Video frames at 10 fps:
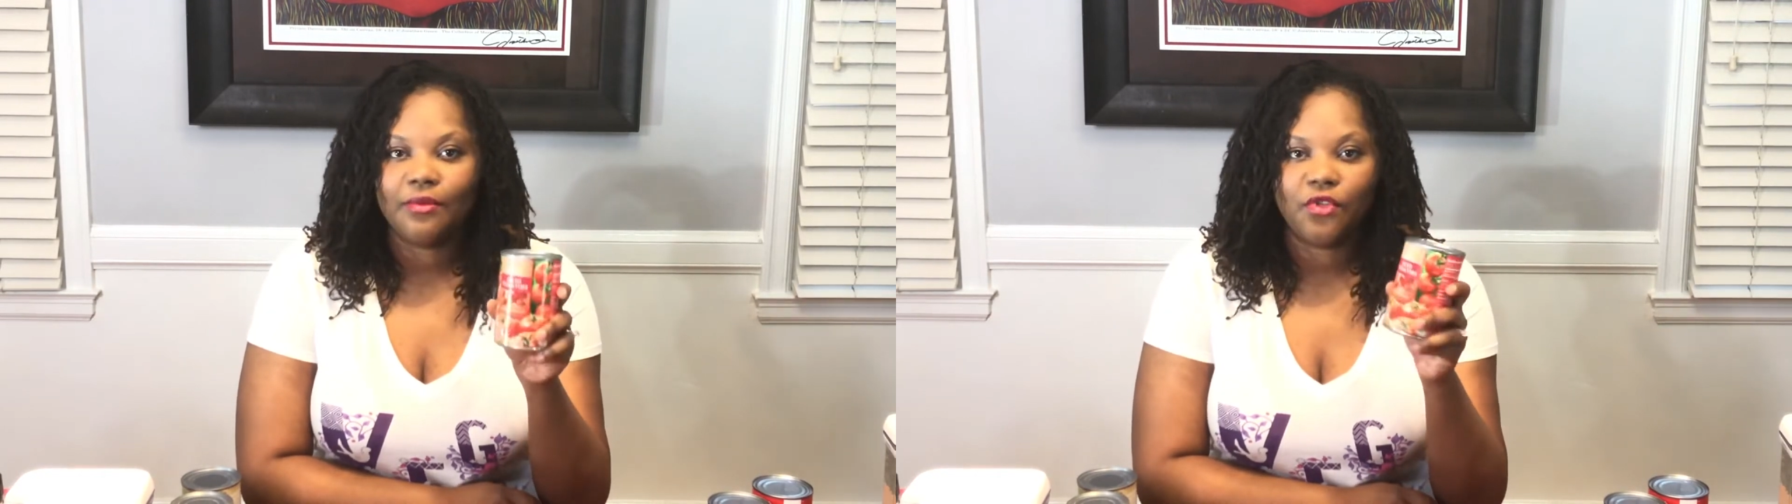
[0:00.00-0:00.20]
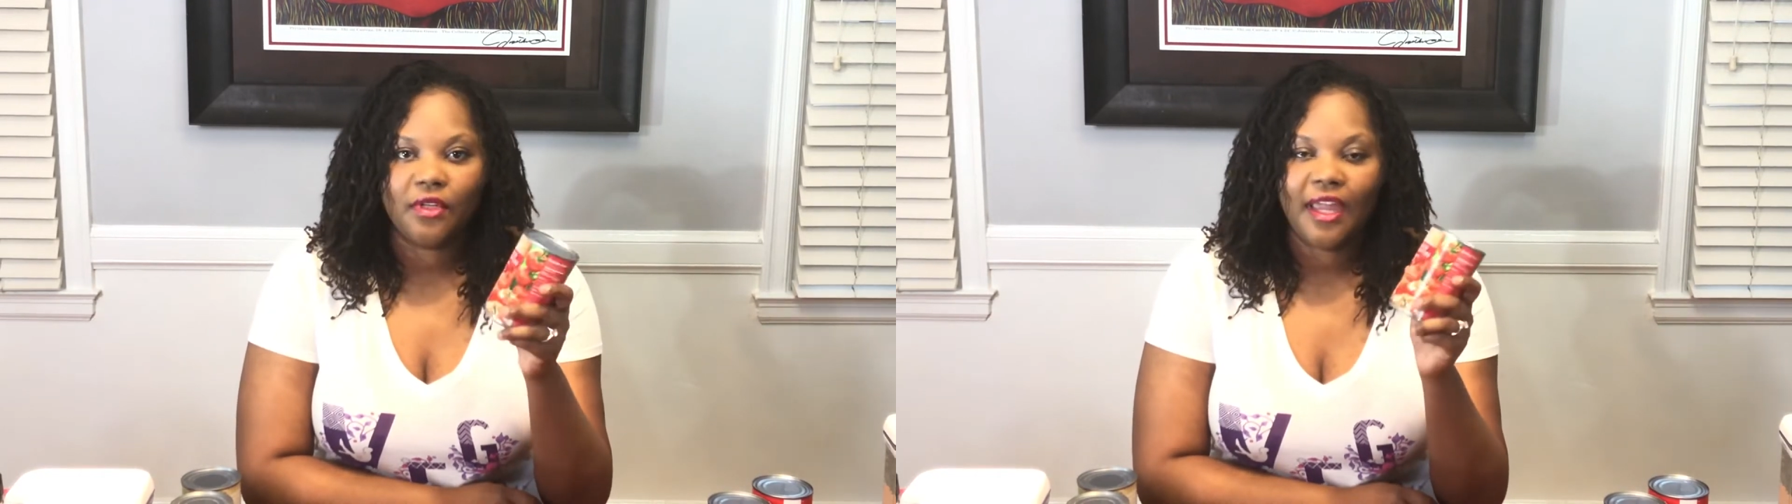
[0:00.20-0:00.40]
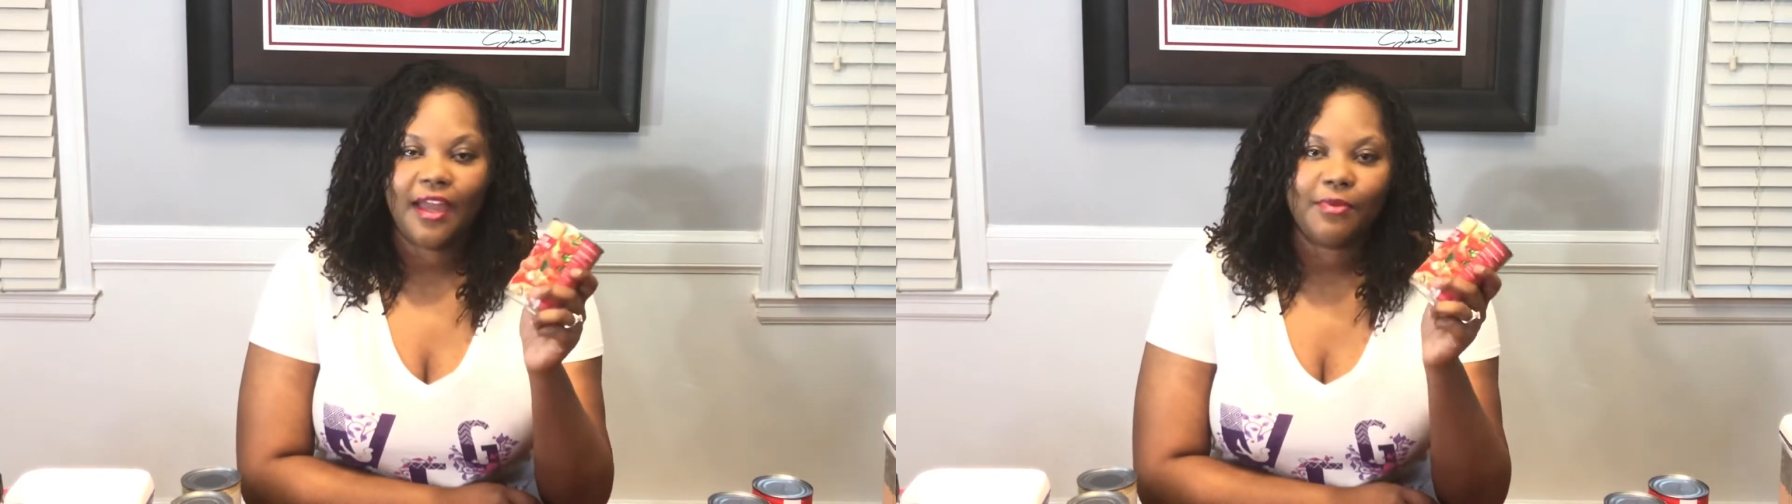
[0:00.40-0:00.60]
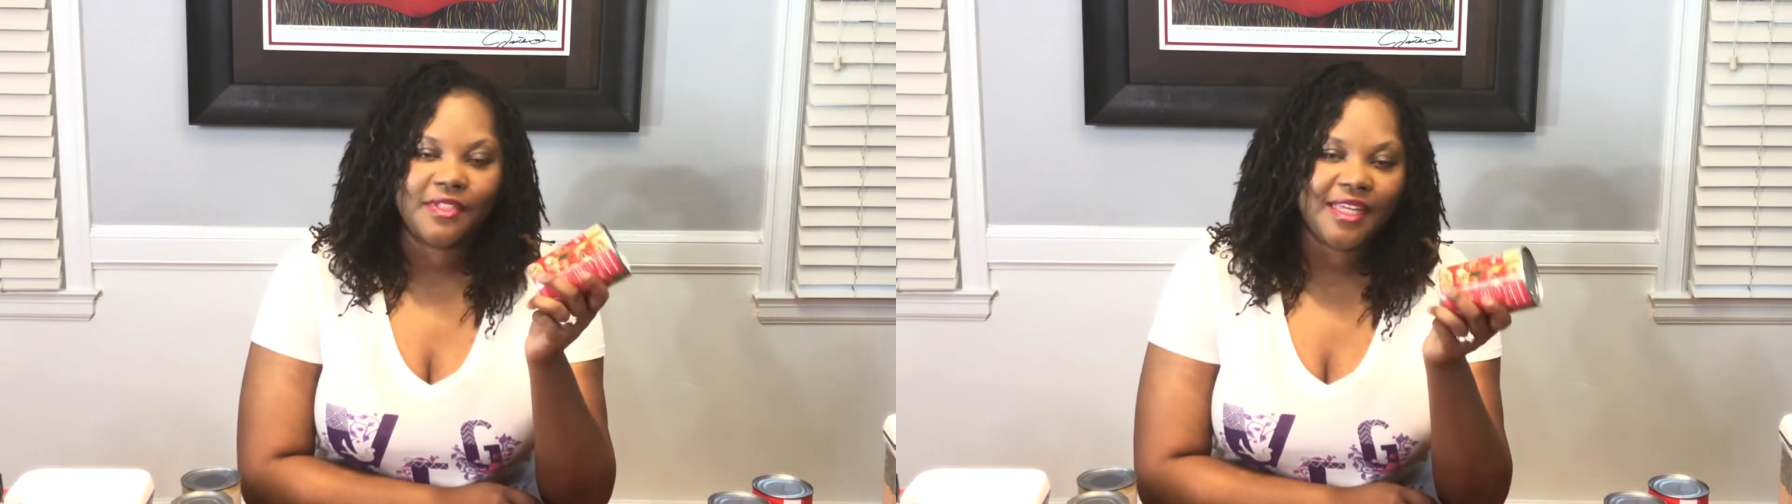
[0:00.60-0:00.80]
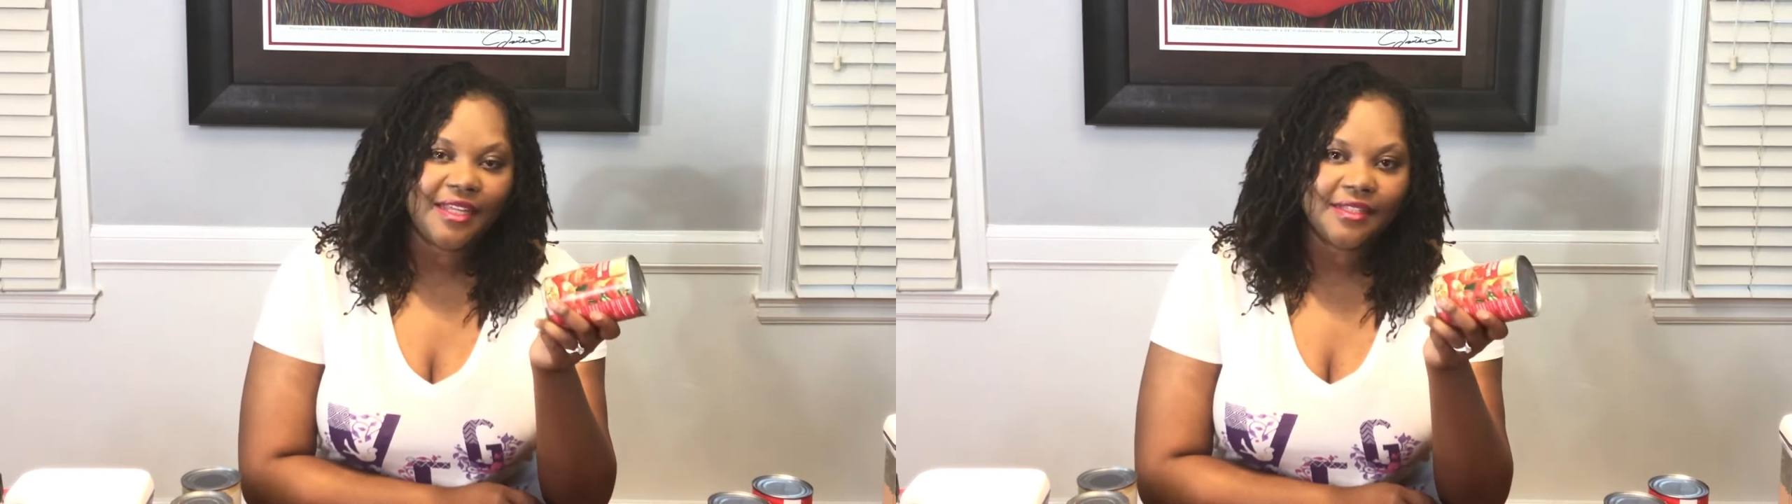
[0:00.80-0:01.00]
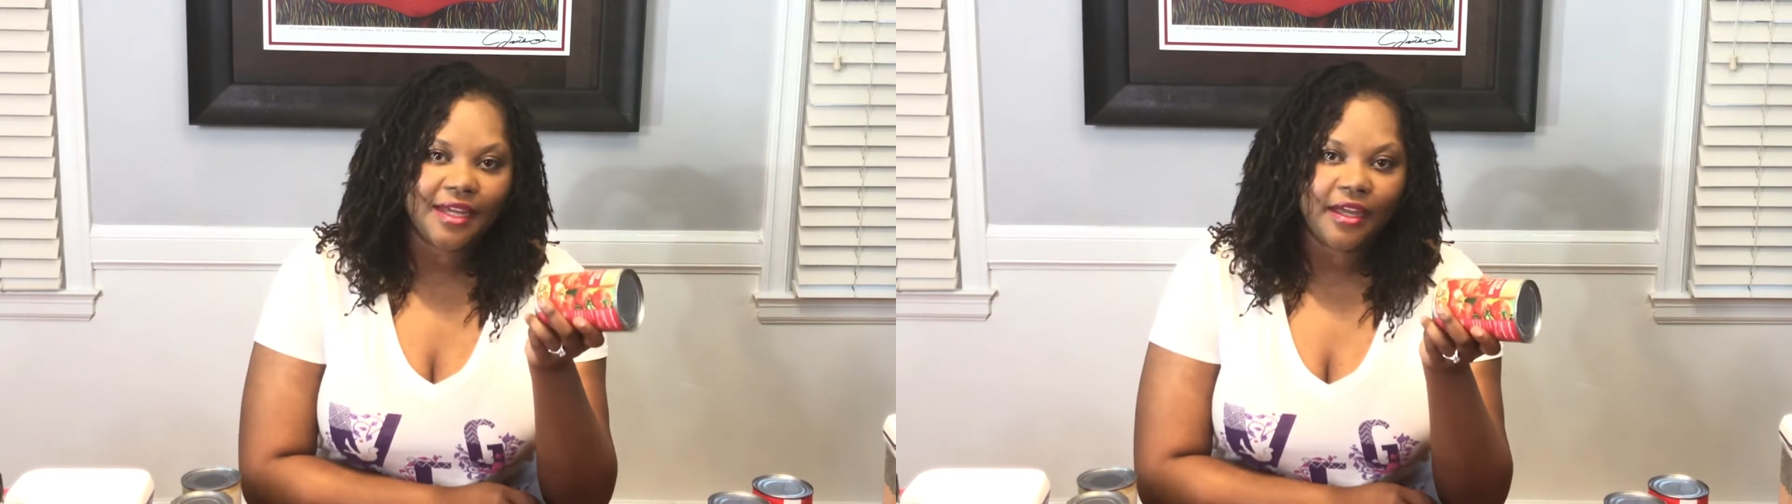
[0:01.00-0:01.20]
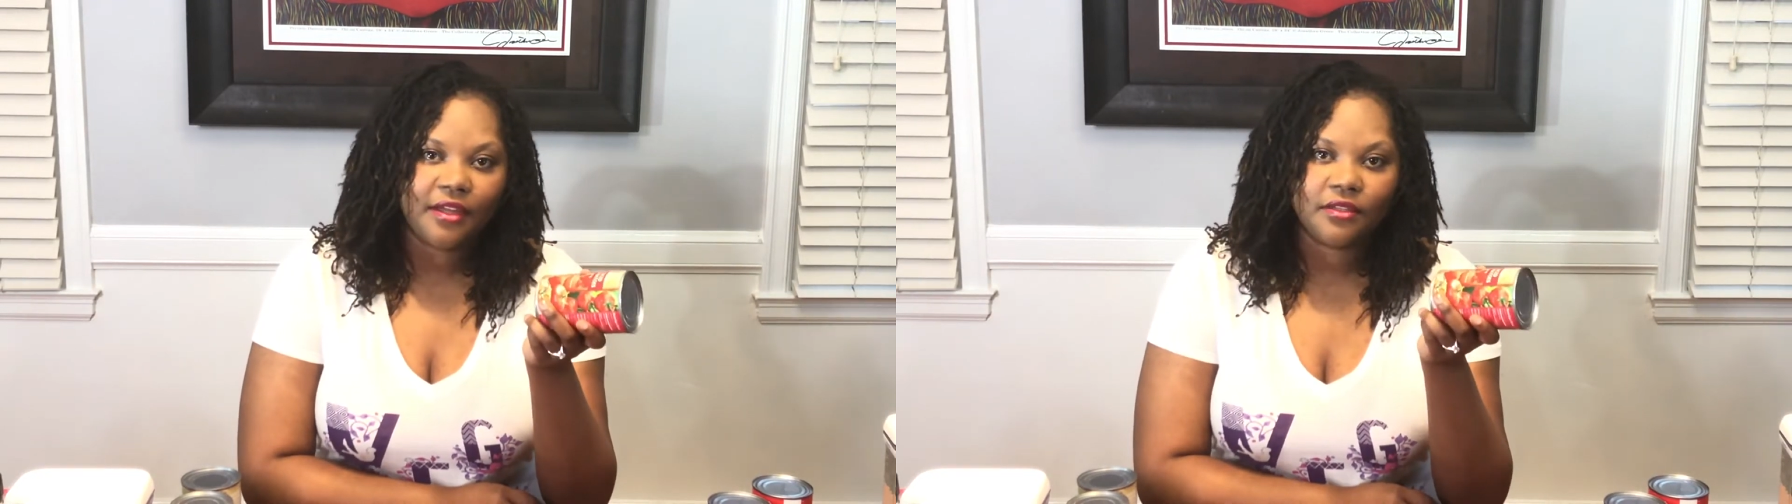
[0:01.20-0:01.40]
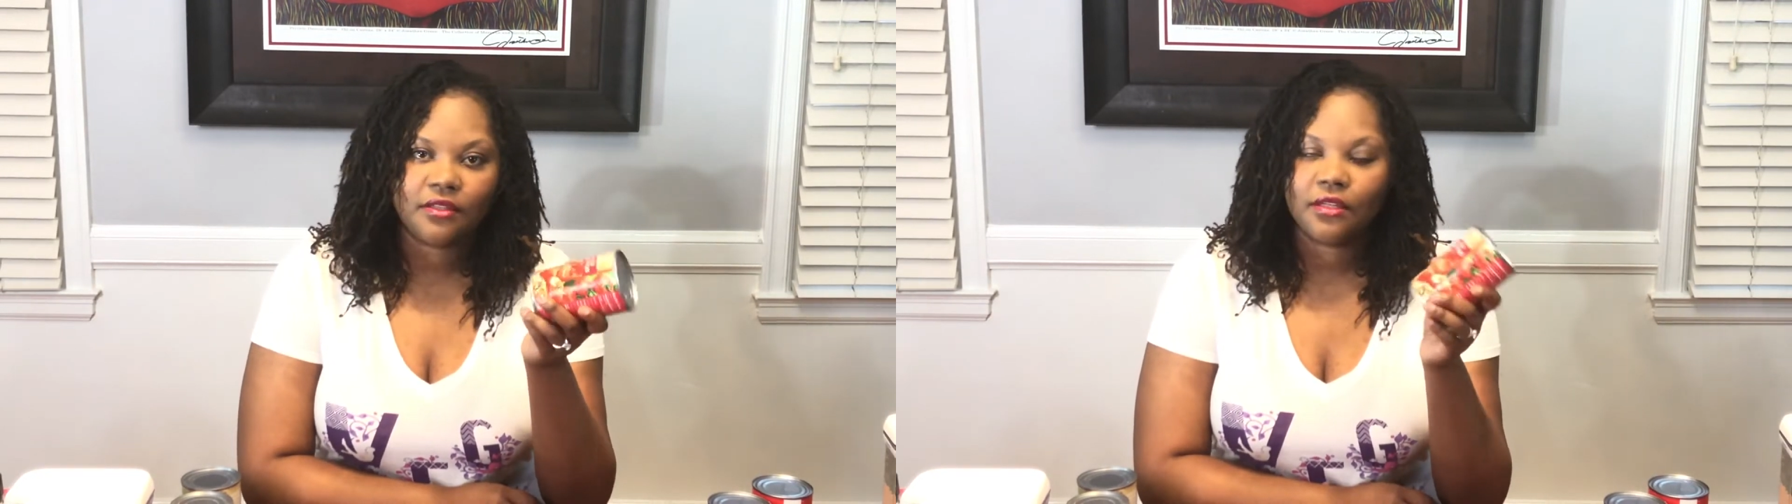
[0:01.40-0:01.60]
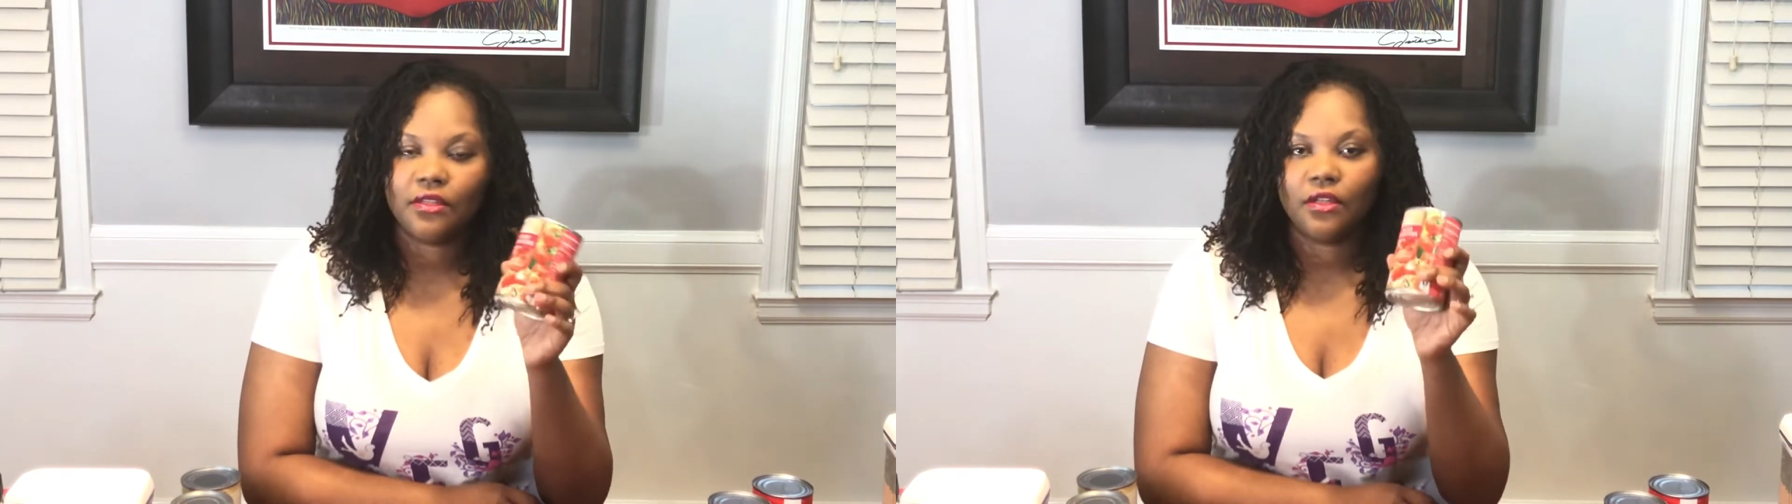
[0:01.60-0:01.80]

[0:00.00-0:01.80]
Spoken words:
You can have petite diced,